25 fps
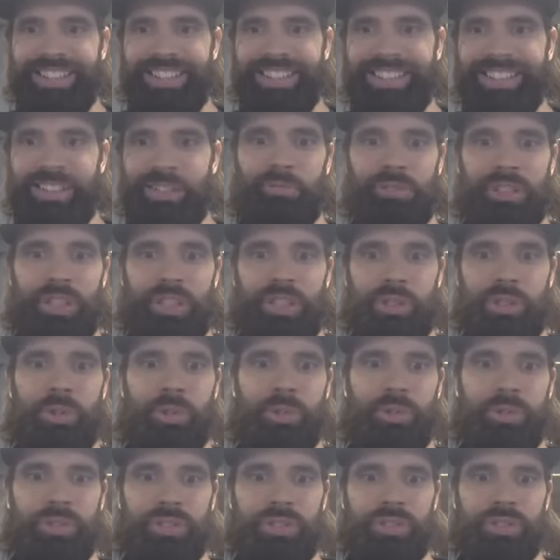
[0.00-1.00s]
to
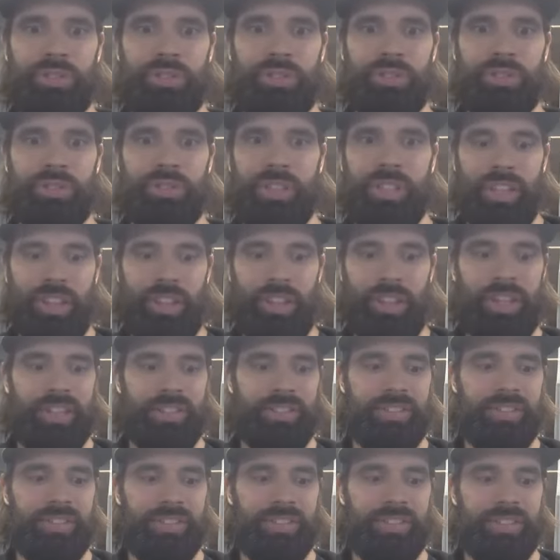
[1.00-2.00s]
reduce
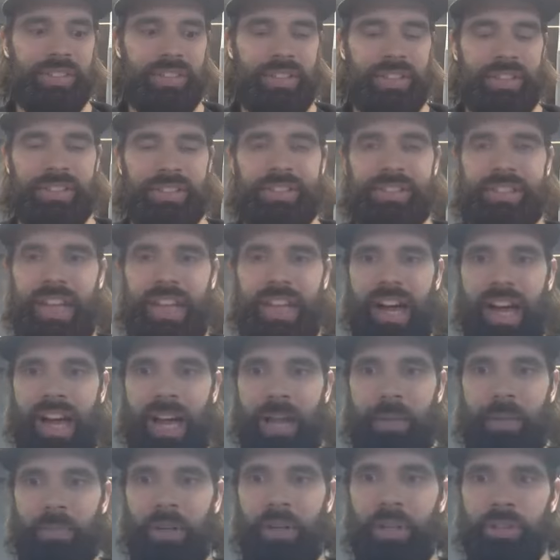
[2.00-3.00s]
this
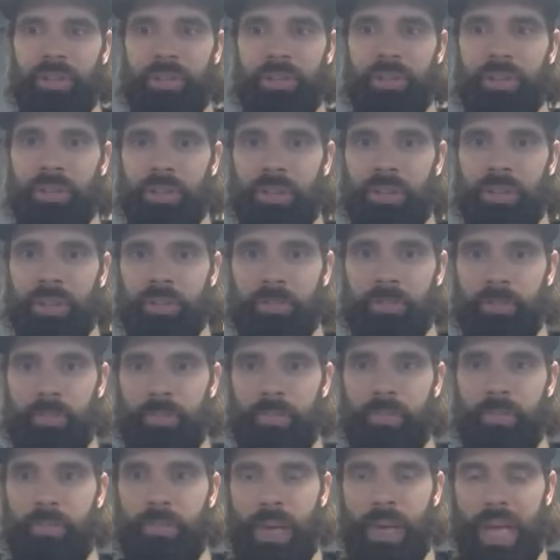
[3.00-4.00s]
time
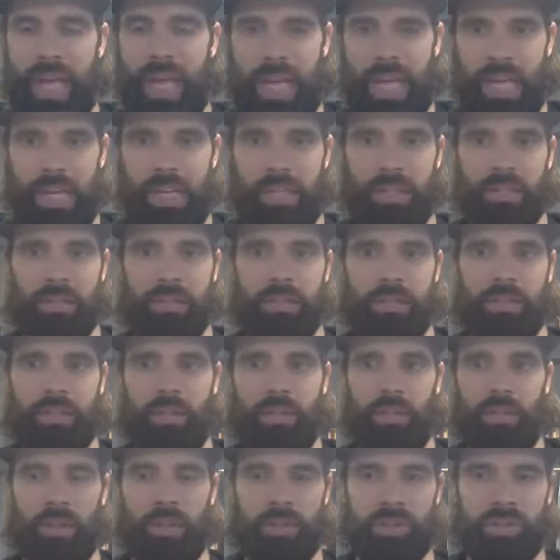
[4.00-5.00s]
under
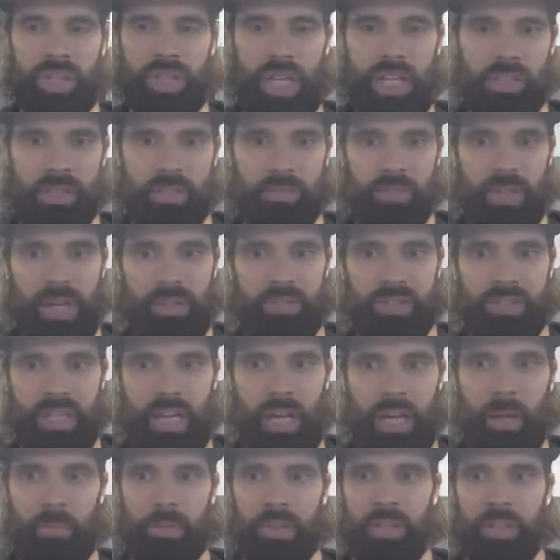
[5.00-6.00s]
pain or change of
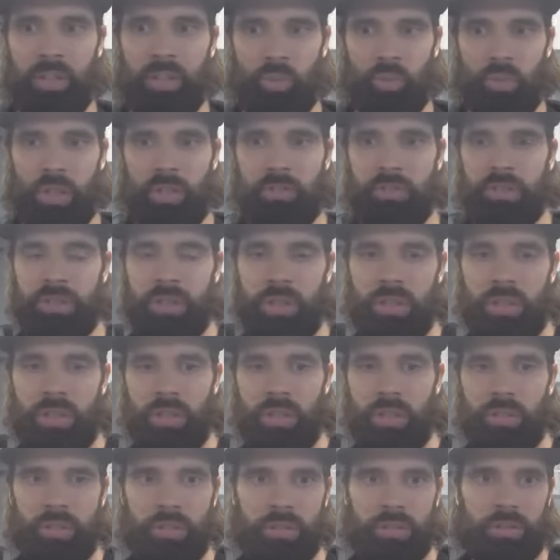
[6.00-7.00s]
lifestyle because you want to
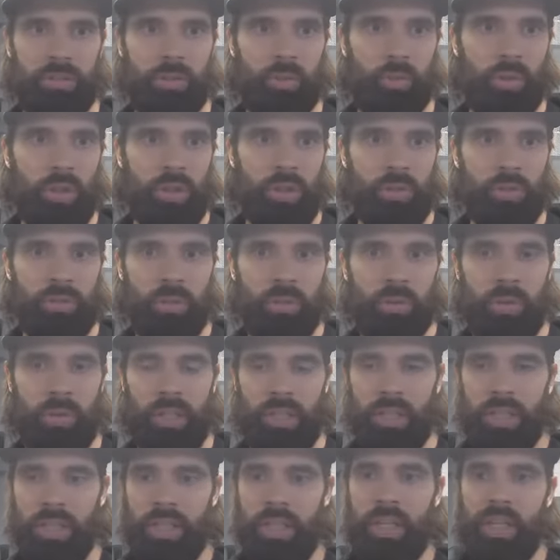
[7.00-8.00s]
return to what you were
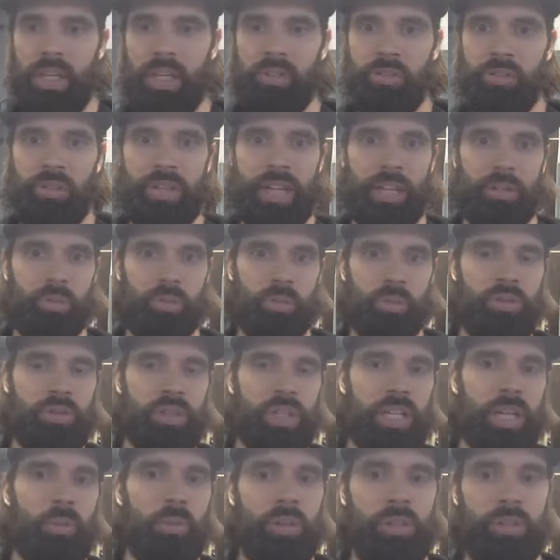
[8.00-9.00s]
doing? So that's
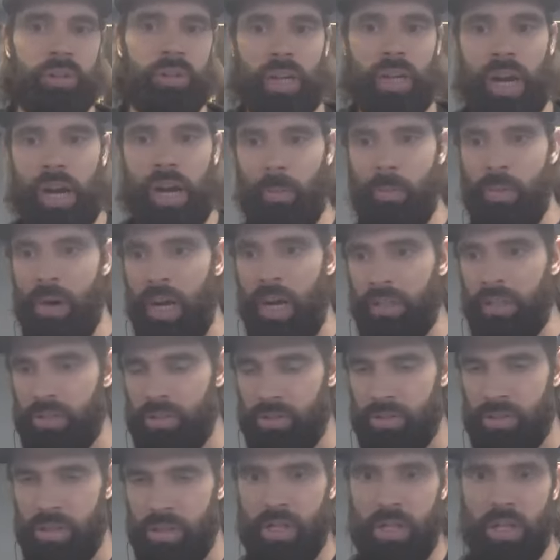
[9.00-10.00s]
when you get with your
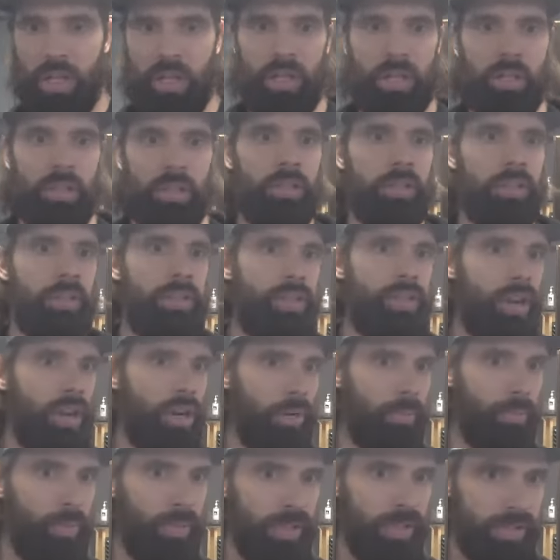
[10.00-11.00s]
chiropractors, your
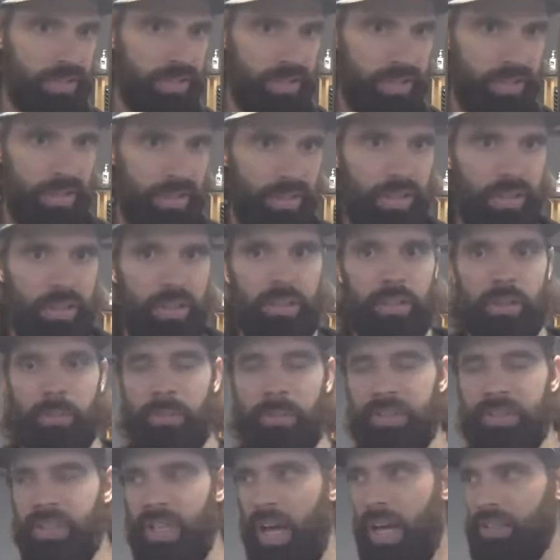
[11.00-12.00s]
therapist, your
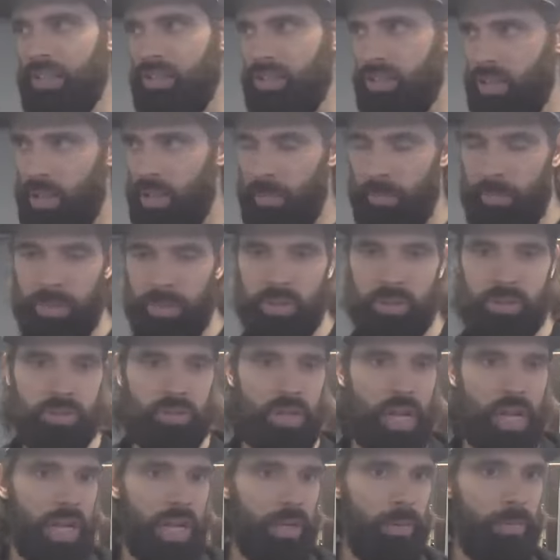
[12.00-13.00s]
massage therapist,
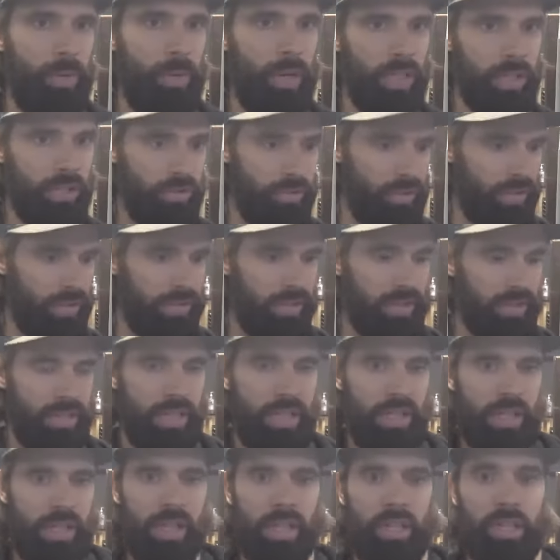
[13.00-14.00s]
your acupuncturist,
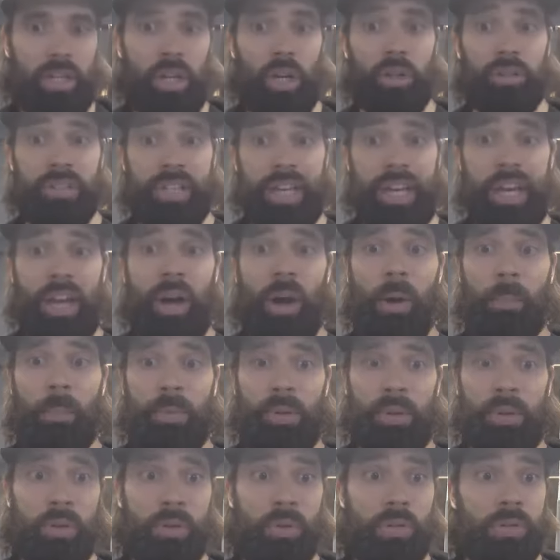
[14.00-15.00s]
to help
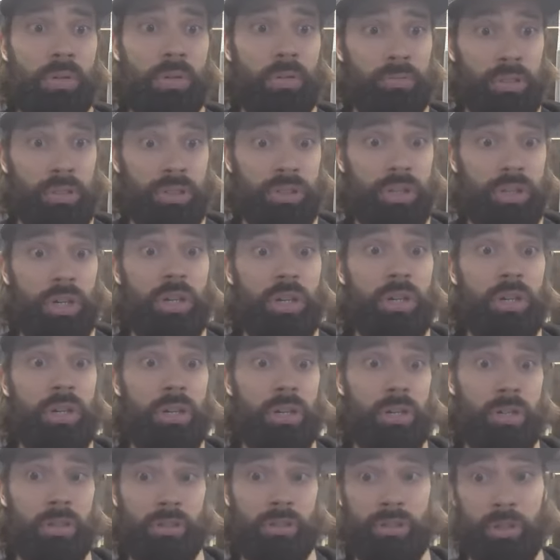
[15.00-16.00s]
you
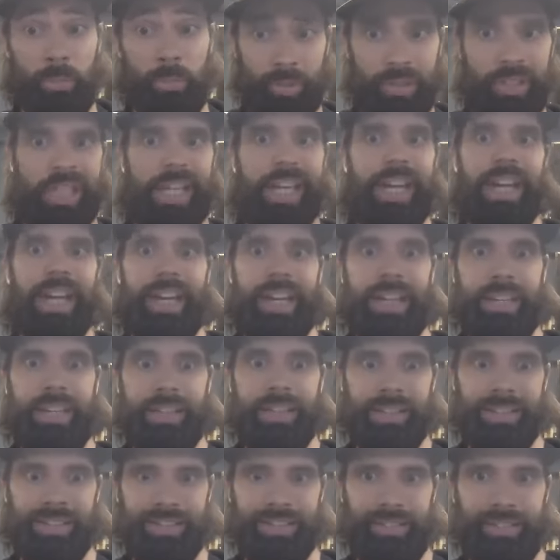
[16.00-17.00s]
return to play
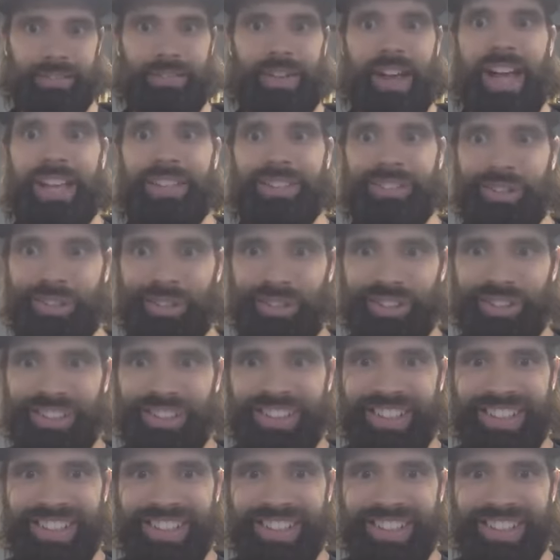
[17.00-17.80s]
faster.